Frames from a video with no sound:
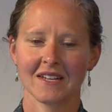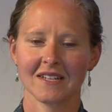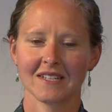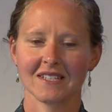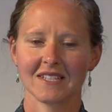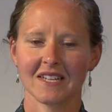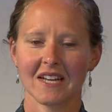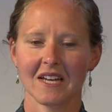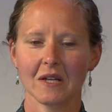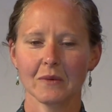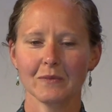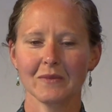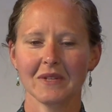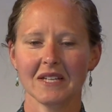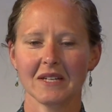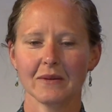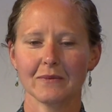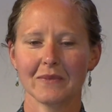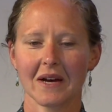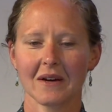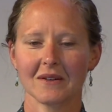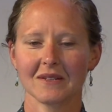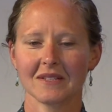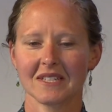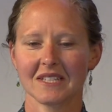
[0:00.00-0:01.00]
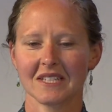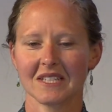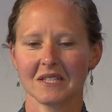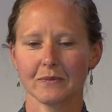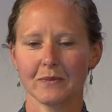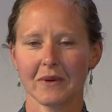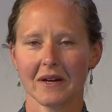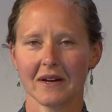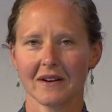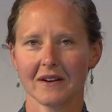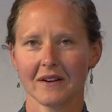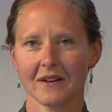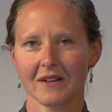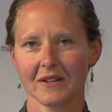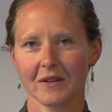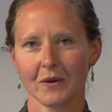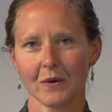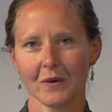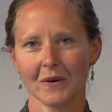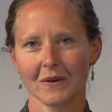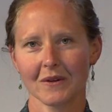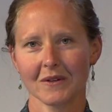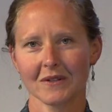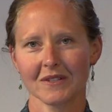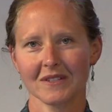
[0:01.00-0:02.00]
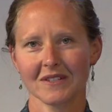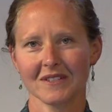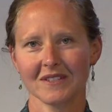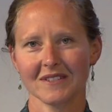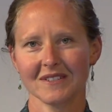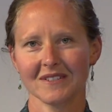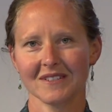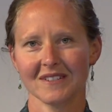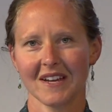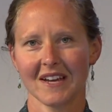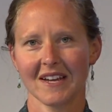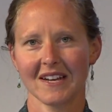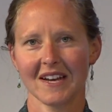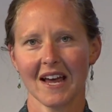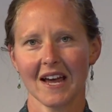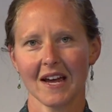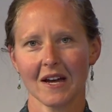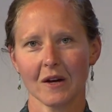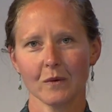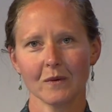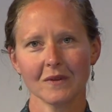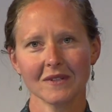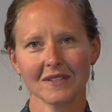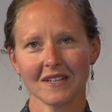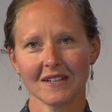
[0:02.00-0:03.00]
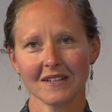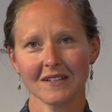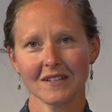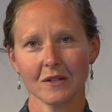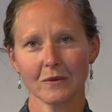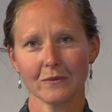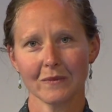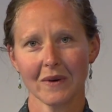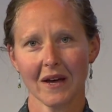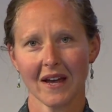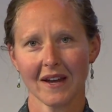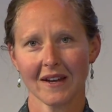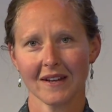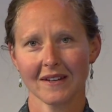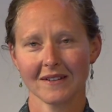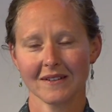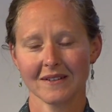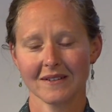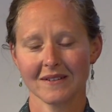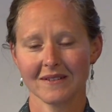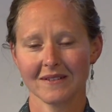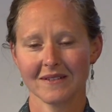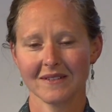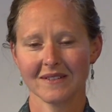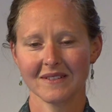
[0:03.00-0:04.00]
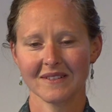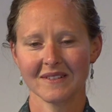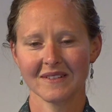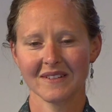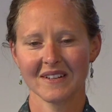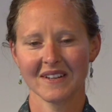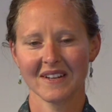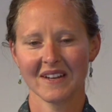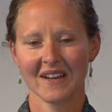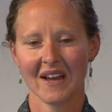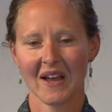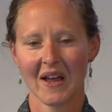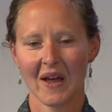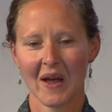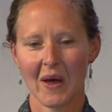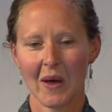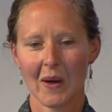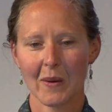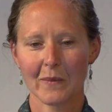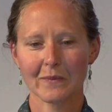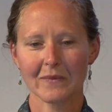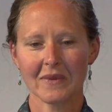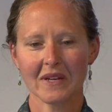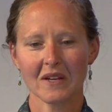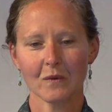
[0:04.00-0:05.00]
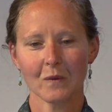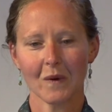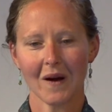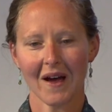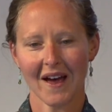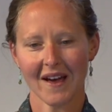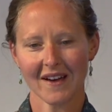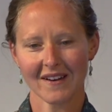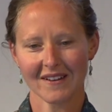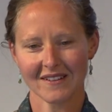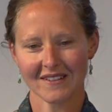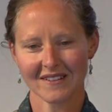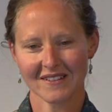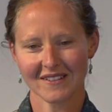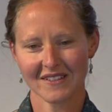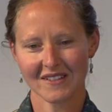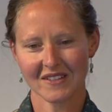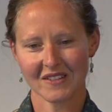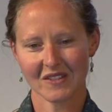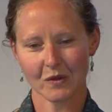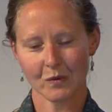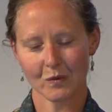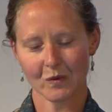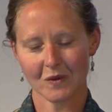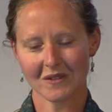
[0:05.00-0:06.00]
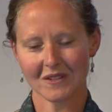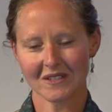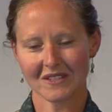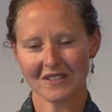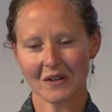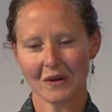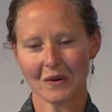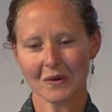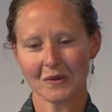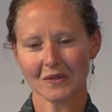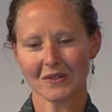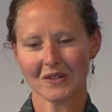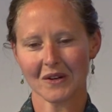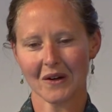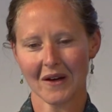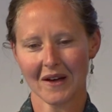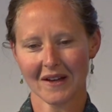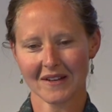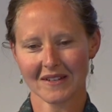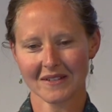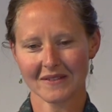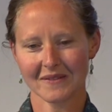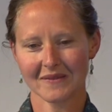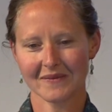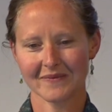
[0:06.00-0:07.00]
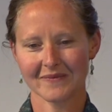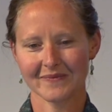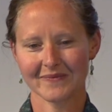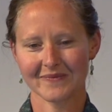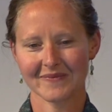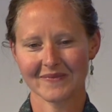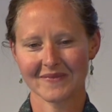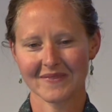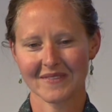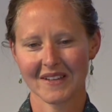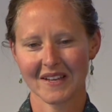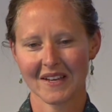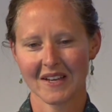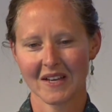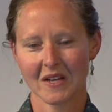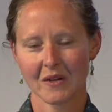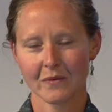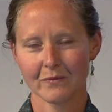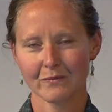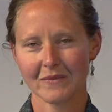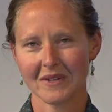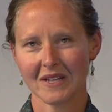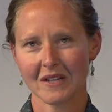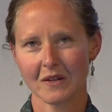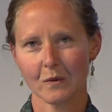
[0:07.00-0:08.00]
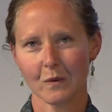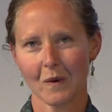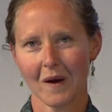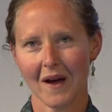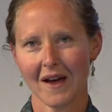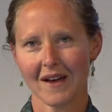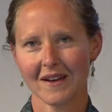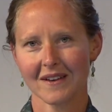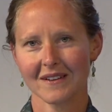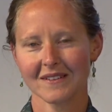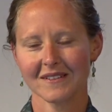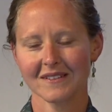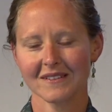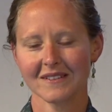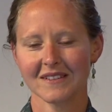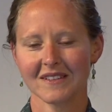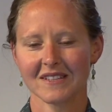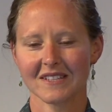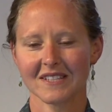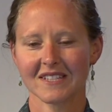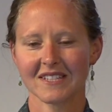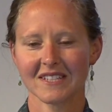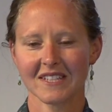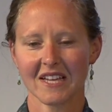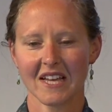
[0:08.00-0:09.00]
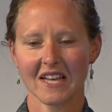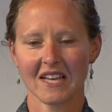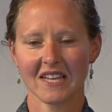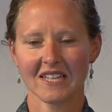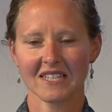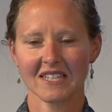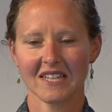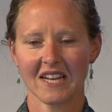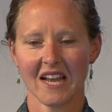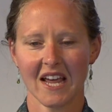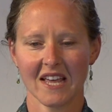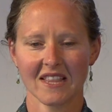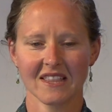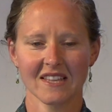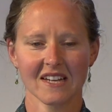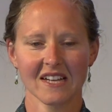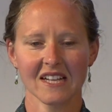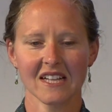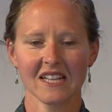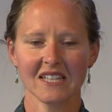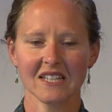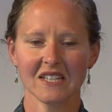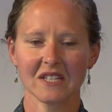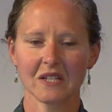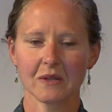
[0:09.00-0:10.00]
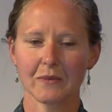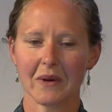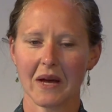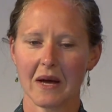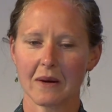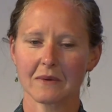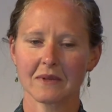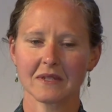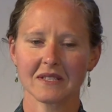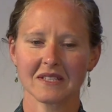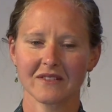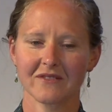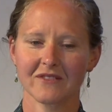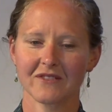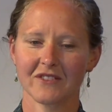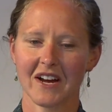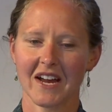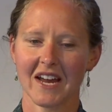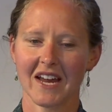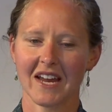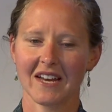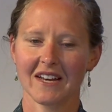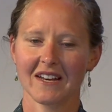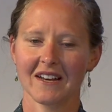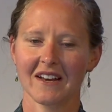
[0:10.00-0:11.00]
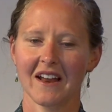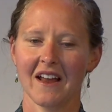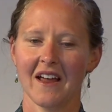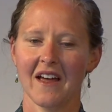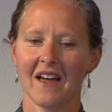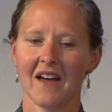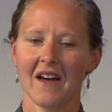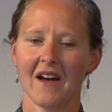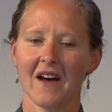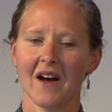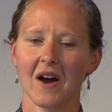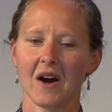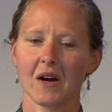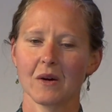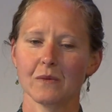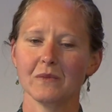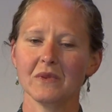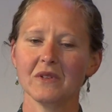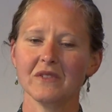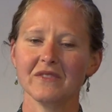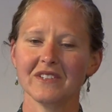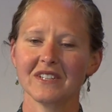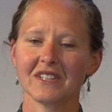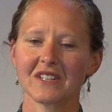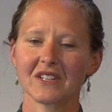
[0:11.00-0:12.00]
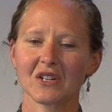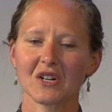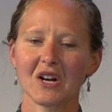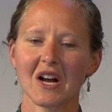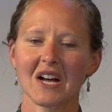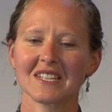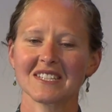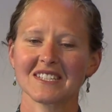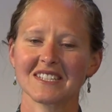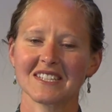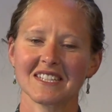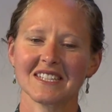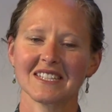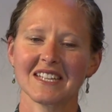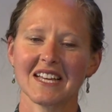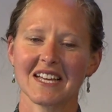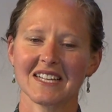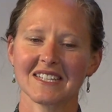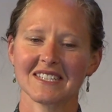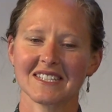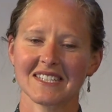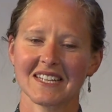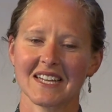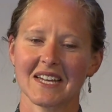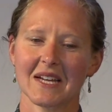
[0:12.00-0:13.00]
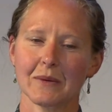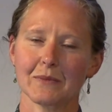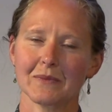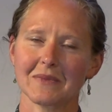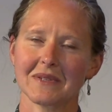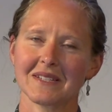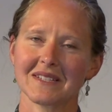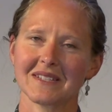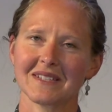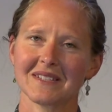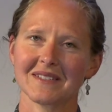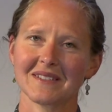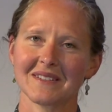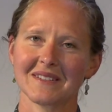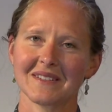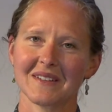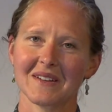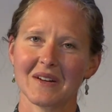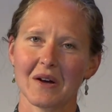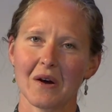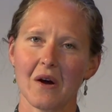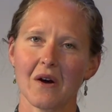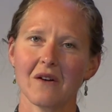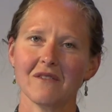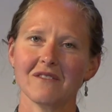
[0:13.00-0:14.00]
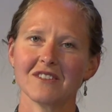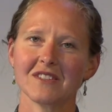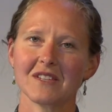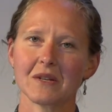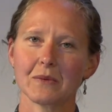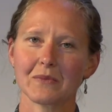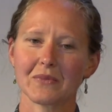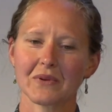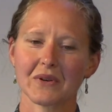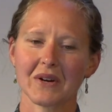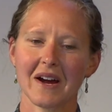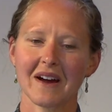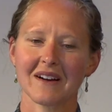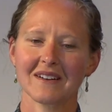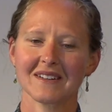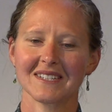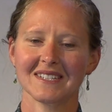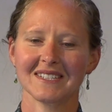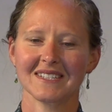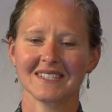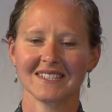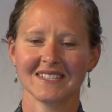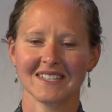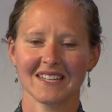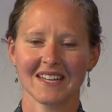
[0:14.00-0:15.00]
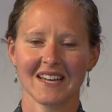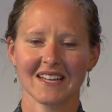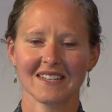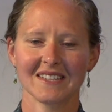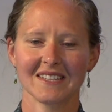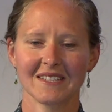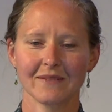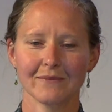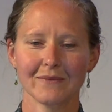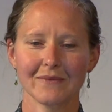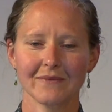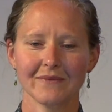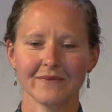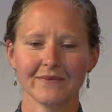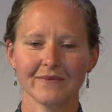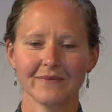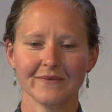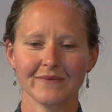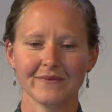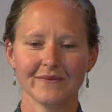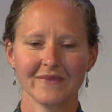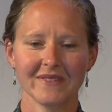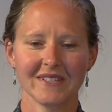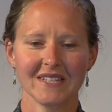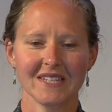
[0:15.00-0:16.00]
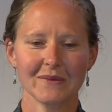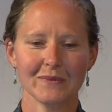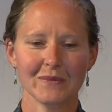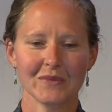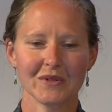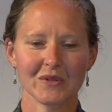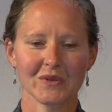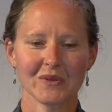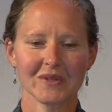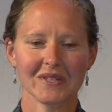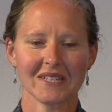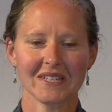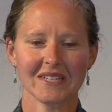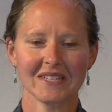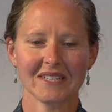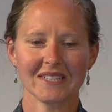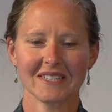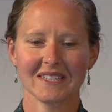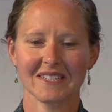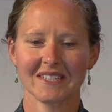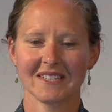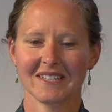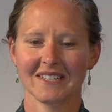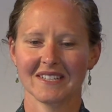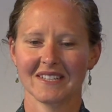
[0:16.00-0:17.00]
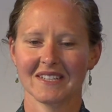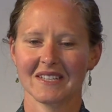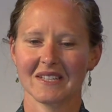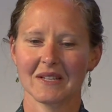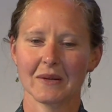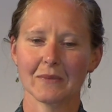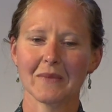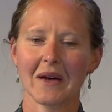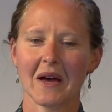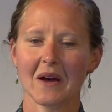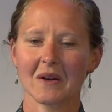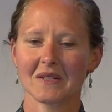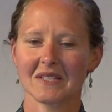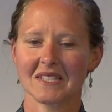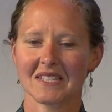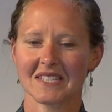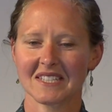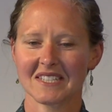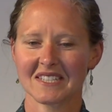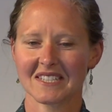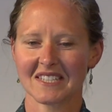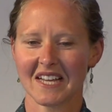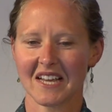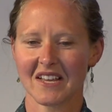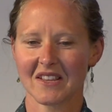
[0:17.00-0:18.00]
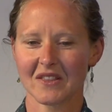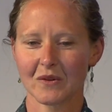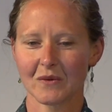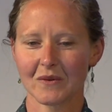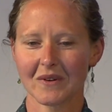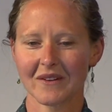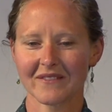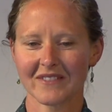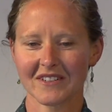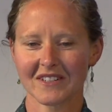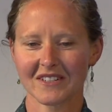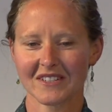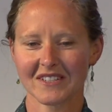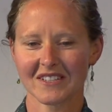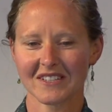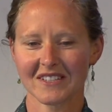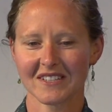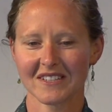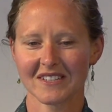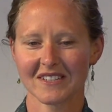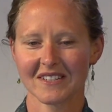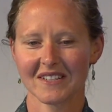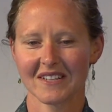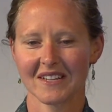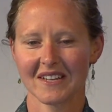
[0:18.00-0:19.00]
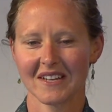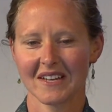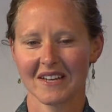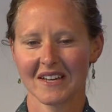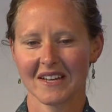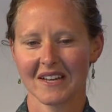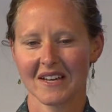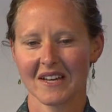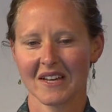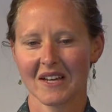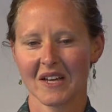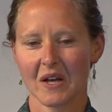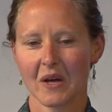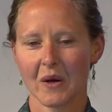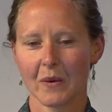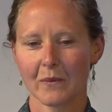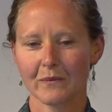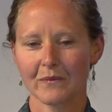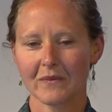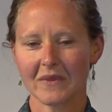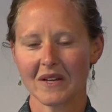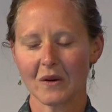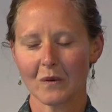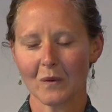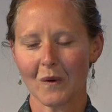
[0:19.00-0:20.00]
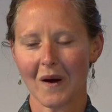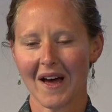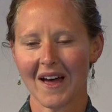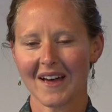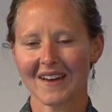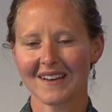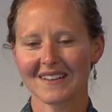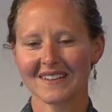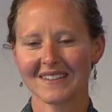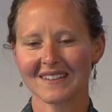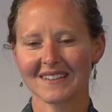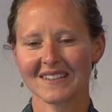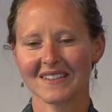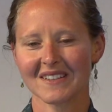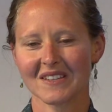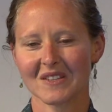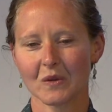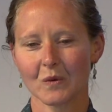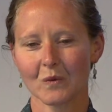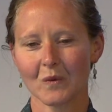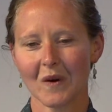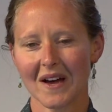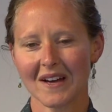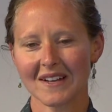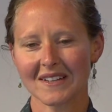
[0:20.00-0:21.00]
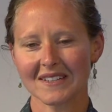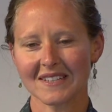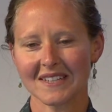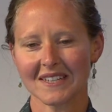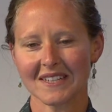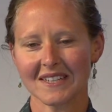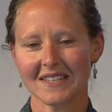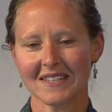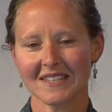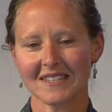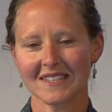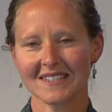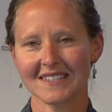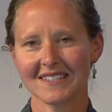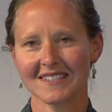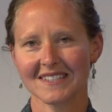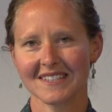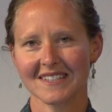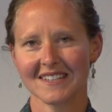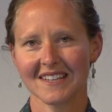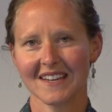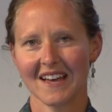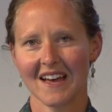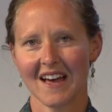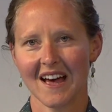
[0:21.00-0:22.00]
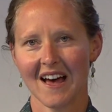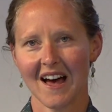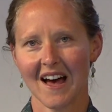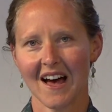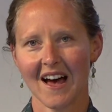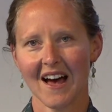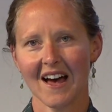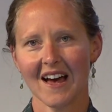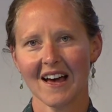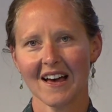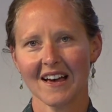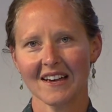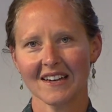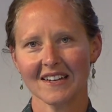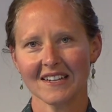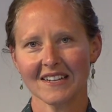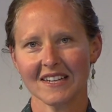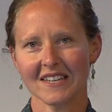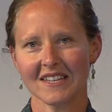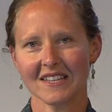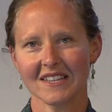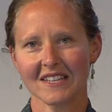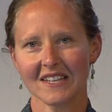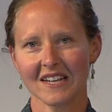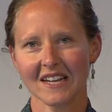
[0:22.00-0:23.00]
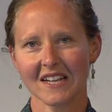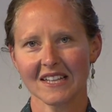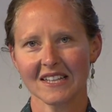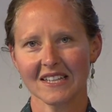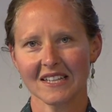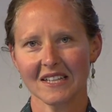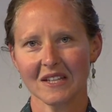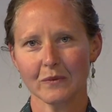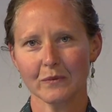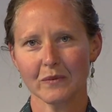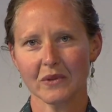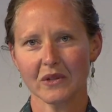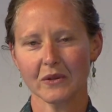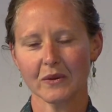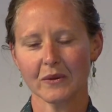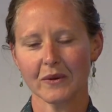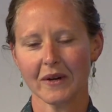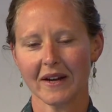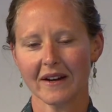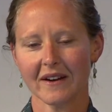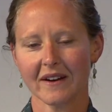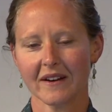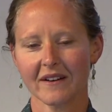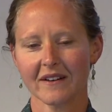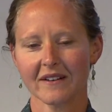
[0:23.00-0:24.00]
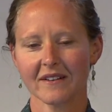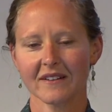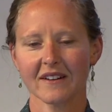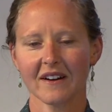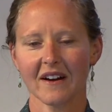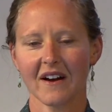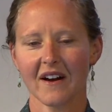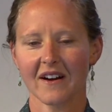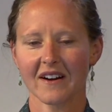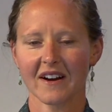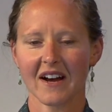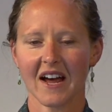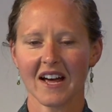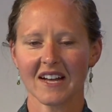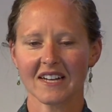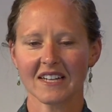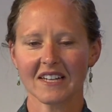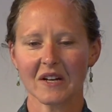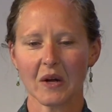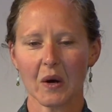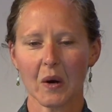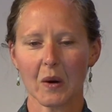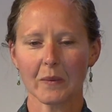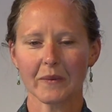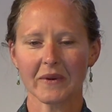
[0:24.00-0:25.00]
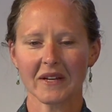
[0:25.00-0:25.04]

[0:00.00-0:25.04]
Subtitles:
Tell me about despair, yours, and I will tell you mine. Meanwhile, the world goes on. Meanwhile, the sun and the clear pebbles of rain are moving across the landscapes, over the prairies and the deep trees, the mountains and the rivers. Meanwhile, the wild geese, high in the clean blue air, are heading home